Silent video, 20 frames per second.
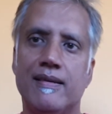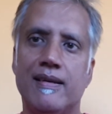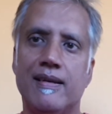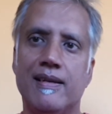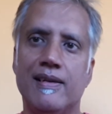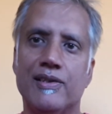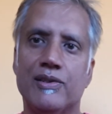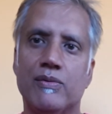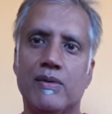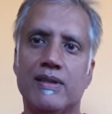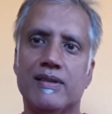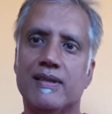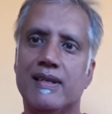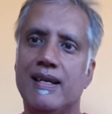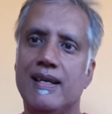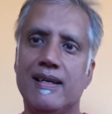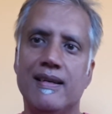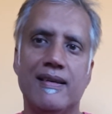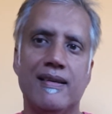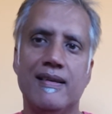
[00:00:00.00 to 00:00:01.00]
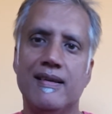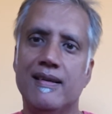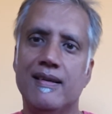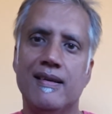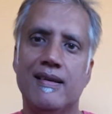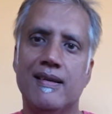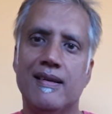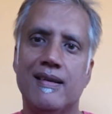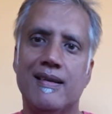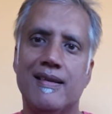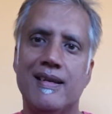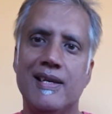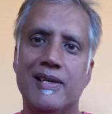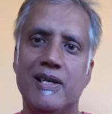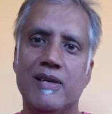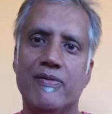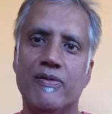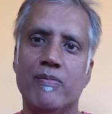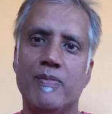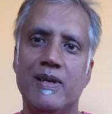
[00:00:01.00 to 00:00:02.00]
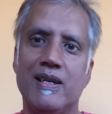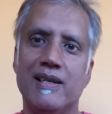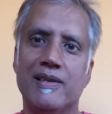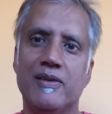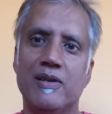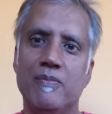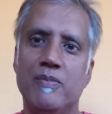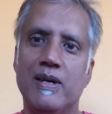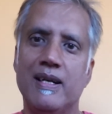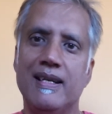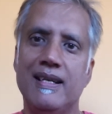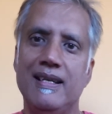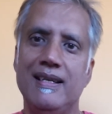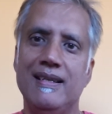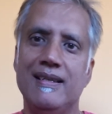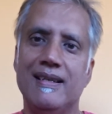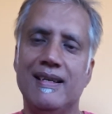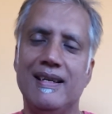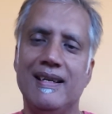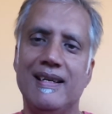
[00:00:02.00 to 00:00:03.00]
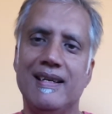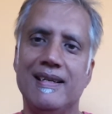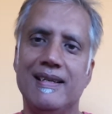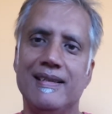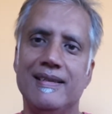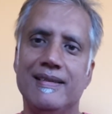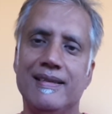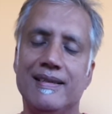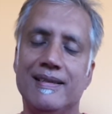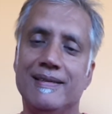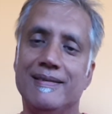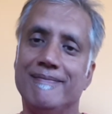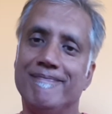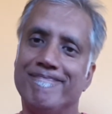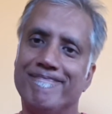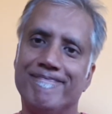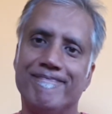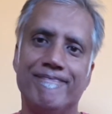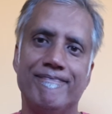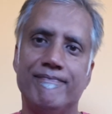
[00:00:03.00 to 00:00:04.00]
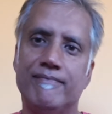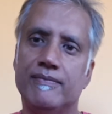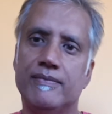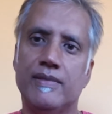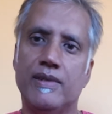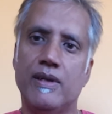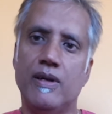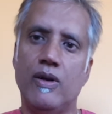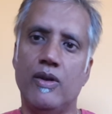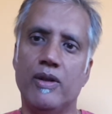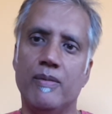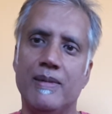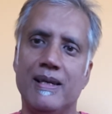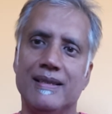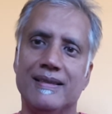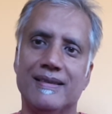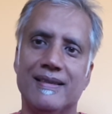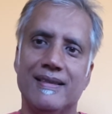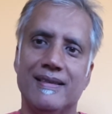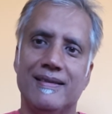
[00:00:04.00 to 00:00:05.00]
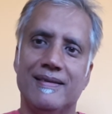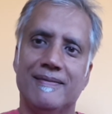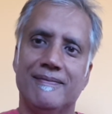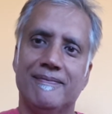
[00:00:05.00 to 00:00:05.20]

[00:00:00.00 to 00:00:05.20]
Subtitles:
And I just want to say thank you for being a good buddy and all the best.